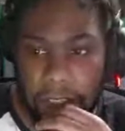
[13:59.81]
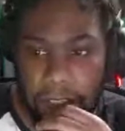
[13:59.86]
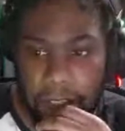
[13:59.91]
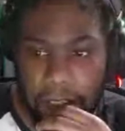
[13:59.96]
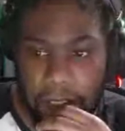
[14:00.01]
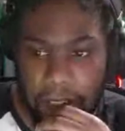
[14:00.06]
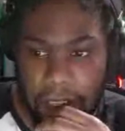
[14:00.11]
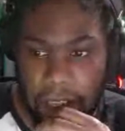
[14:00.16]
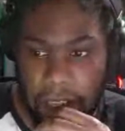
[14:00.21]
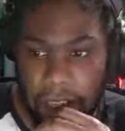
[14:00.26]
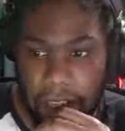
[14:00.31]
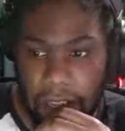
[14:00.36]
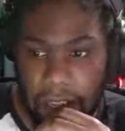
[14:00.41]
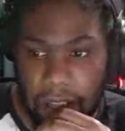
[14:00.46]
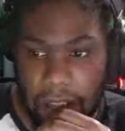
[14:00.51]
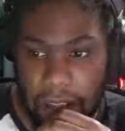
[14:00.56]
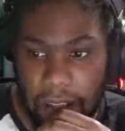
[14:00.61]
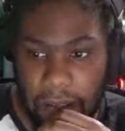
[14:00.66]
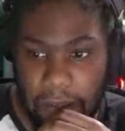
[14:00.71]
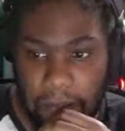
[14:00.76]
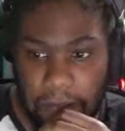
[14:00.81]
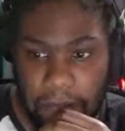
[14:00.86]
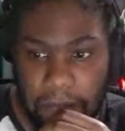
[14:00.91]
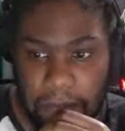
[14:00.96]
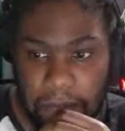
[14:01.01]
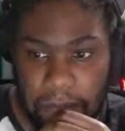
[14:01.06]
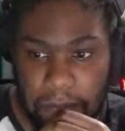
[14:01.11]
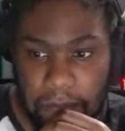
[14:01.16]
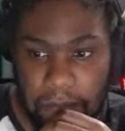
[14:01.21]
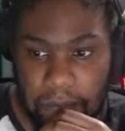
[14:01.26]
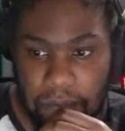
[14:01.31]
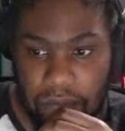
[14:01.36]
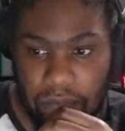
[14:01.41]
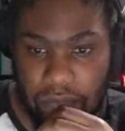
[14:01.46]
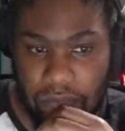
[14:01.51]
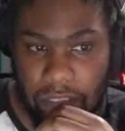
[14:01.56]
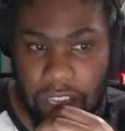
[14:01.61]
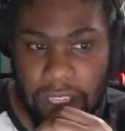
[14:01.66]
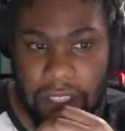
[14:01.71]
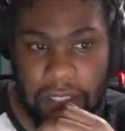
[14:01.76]
versus
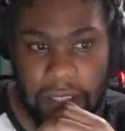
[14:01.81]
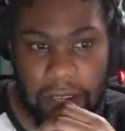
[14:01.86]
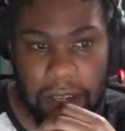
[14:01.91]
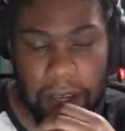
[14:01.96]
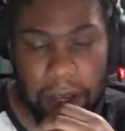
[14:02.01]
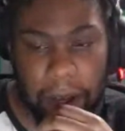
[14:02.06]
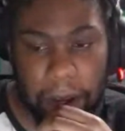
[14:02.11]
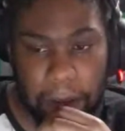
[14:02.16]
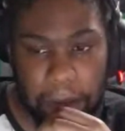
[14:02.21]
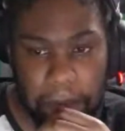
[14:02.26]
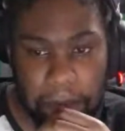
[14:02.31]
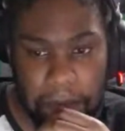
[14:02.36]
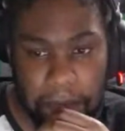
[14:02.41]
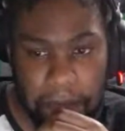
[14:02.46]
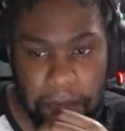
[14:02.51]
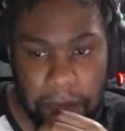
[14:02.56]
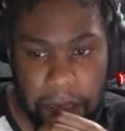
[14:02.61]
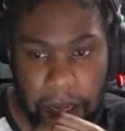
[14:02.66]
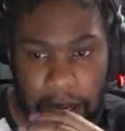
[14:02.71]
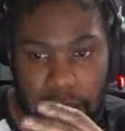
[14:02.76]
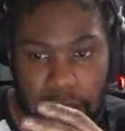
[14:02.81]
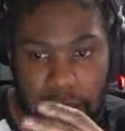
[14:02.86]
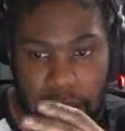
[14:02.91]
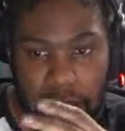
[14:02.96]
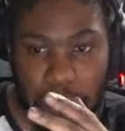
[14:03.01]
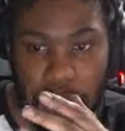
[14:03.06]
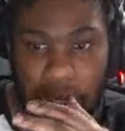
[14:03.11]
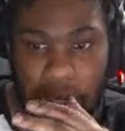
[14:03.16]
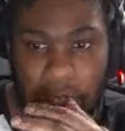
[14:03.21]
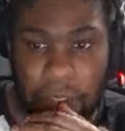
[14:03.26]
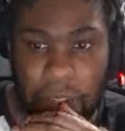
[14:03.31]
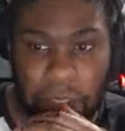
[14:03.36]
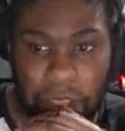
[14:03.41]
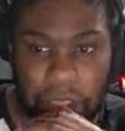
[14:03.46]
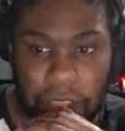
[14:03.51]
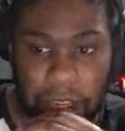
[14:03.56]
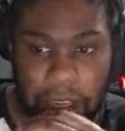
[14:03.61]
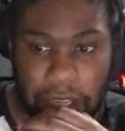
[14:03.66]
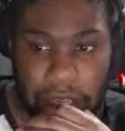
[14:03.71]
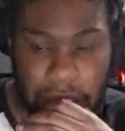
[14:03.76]
Italy game, no,
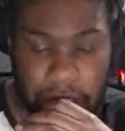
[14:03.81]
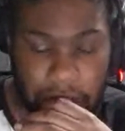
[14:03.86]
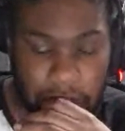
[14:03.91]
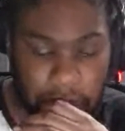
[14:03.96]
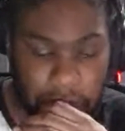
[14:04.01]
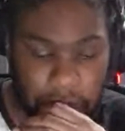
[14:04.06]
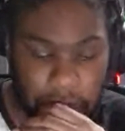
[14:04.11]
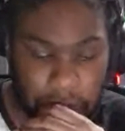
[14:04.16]
Neeks, you said that